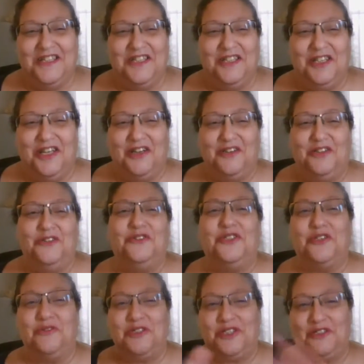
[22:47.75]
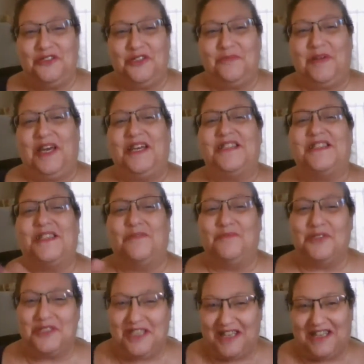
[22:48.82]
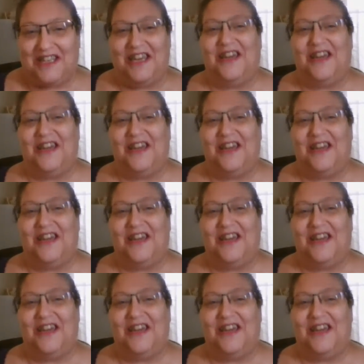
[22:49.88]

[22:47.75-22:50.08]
You do what you do best and we'll take